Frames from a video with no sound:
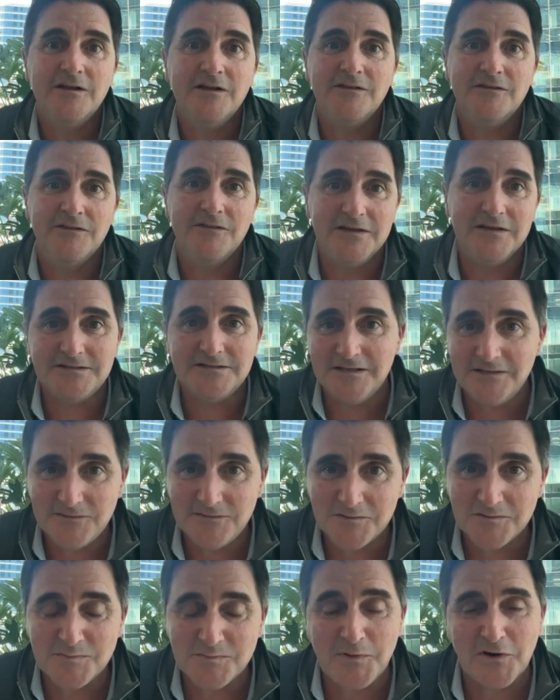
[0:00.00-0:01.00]
they see us
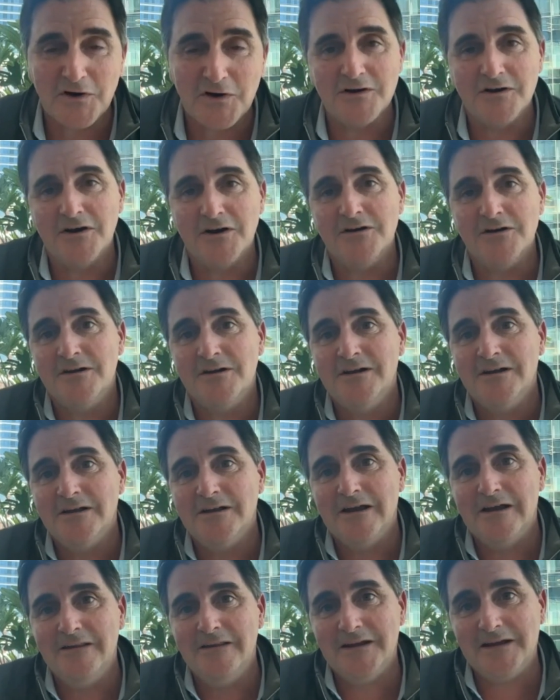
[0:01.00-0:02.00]
as a partner,
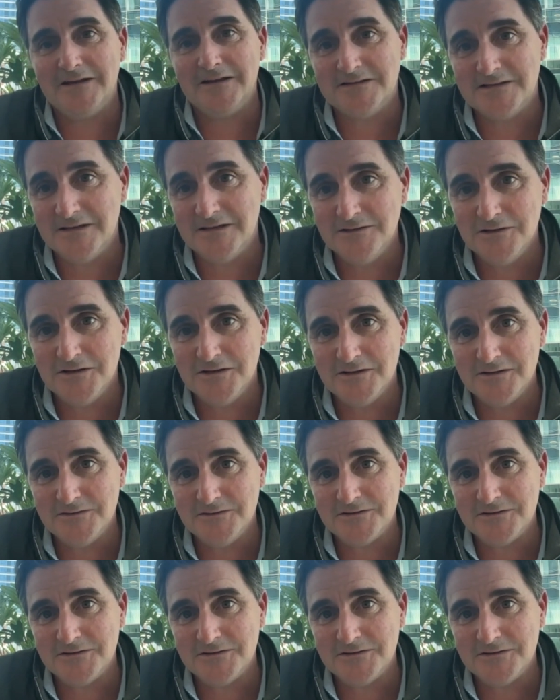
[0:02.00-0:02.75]
and they continue